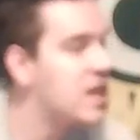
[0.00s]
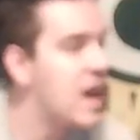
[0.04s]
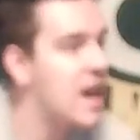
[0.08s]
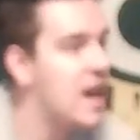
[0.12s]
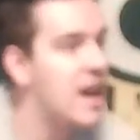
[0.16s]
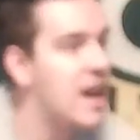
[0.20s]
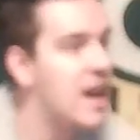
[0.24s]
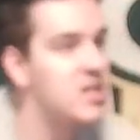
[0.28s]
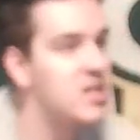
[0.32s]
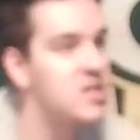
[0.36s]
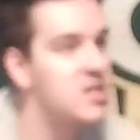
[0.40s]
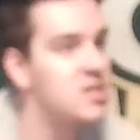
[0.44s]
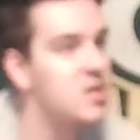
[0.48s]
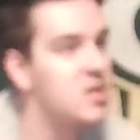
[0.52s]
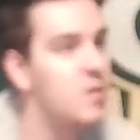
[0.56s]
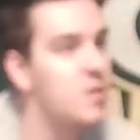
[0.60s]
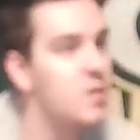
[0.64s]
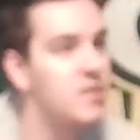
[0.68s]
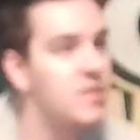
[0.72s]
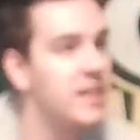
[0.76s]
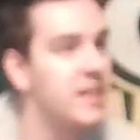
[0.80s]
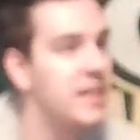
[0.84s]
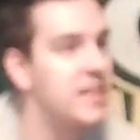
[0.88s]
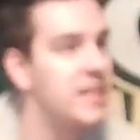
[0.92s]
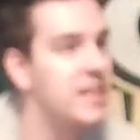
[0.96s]
and I just
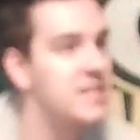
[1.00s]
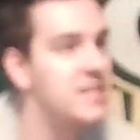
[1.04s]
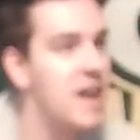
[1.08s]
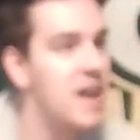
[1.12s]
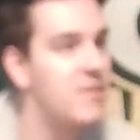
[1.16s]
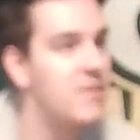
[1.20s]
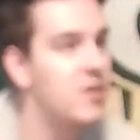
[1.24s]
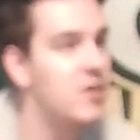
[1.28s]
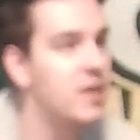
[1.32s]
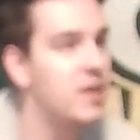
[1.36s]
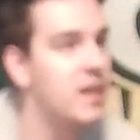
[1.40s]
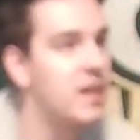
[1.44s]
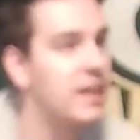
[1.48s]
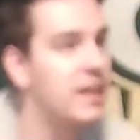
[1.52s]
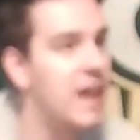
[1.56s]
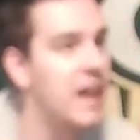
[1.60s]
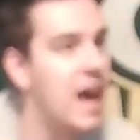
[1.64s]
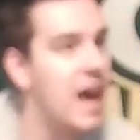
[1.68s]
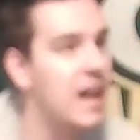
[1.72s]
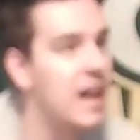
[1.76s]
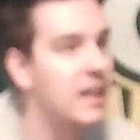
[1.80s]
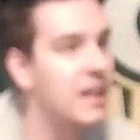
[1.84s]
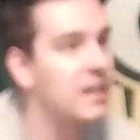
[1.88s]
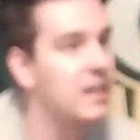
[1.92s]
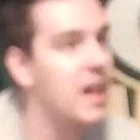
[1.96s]
don't think he's ever going to
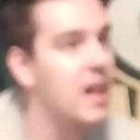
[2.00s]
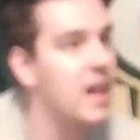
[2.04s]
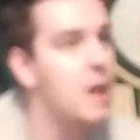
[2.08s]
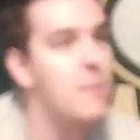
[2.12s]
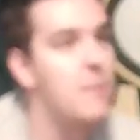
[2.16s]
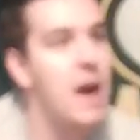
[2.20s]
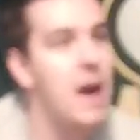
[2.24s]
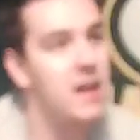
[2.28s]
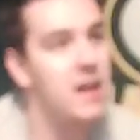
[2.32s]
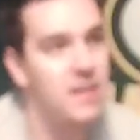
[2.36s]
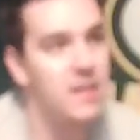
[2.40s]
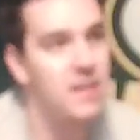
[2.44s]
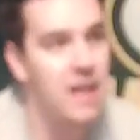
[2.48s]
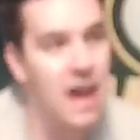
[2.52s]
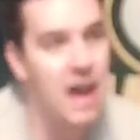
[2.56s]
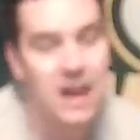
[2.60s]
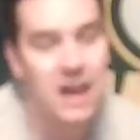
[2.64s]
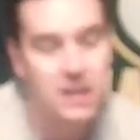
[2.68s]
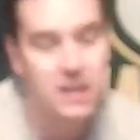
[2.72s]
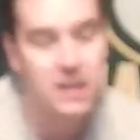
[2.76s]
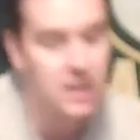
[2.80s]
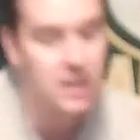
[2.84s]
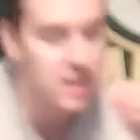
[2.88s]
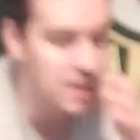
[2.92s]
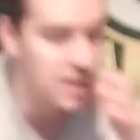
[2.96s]
kind of climb out of
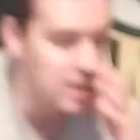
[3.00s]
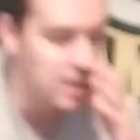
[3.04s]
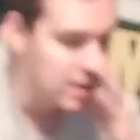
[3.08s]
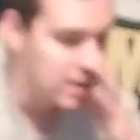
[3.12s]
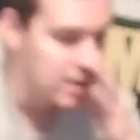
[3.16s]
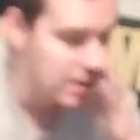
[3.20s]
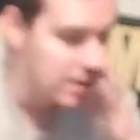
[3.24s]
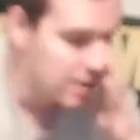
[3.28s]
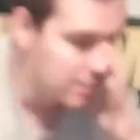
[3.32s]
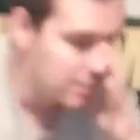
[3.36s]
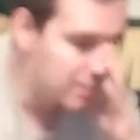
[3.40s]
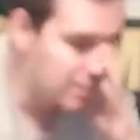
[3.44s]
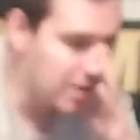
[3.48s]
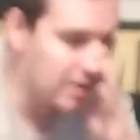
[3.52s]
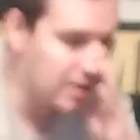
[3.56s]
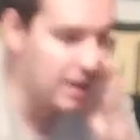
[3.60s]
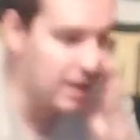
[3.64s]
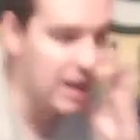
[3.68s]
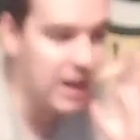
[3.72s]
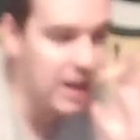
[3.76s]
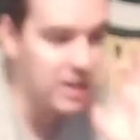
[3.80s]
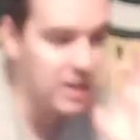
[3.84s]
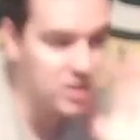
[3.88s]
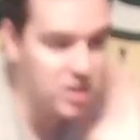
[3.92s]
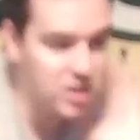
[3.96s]
that. But
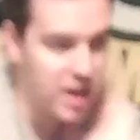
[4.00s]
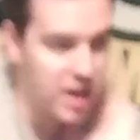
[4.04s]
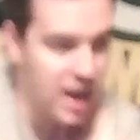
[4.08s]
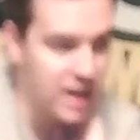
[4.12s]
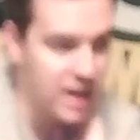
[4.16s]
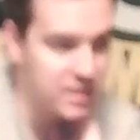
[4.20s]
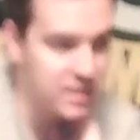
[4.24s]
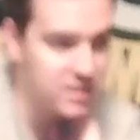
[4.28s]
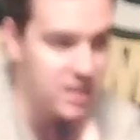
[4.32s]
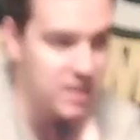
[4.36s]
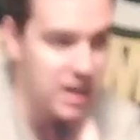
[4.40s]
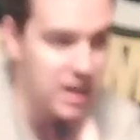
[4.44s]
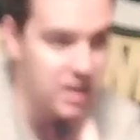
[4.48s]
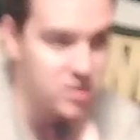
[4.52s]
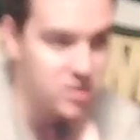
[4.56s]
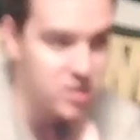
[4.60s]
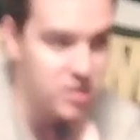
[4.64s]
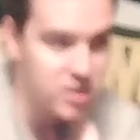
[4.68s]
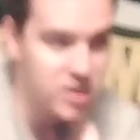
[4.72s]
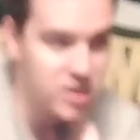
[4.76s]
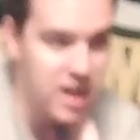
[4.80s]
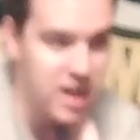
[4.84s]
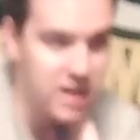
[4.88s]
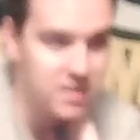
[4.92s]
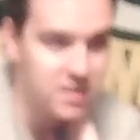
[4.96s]

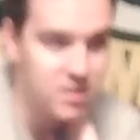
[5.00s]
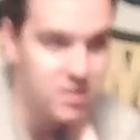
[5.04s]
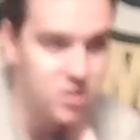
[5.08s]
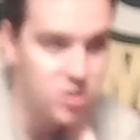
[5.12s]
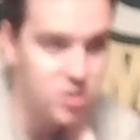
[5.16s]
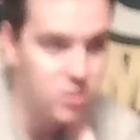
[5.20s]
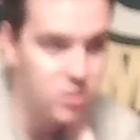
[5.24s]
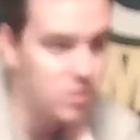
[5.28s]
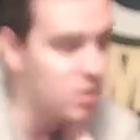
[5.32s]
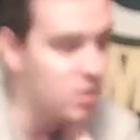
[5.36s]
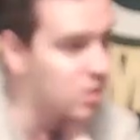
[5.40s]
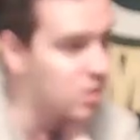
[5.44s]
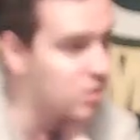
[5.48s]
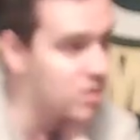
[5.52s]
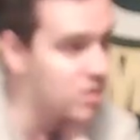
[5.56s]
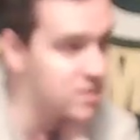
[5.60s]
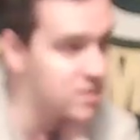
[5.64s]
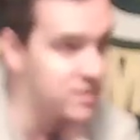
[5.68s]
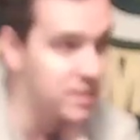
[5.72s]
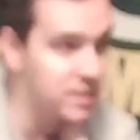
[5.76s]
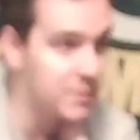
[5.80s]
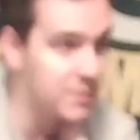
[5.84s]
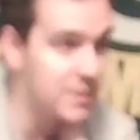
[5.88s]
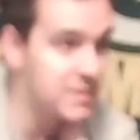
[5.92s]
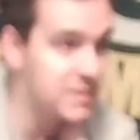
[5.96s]
Andre Jackson Jr.,
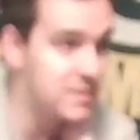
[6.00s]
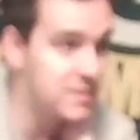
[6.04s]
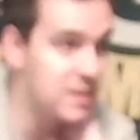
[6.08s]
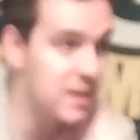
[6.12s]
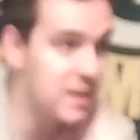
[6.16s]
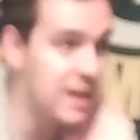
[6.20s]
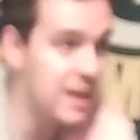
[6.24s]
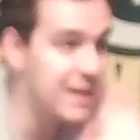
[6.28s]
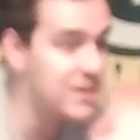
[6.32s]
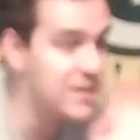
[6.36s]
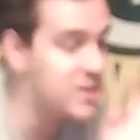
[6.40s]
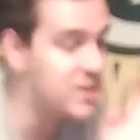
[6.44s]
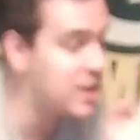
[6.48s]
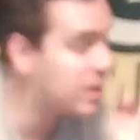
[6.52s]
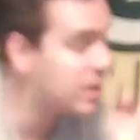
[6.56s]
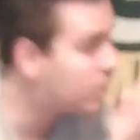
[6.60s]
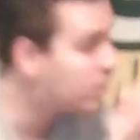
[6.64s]
Chris Livingston, AJ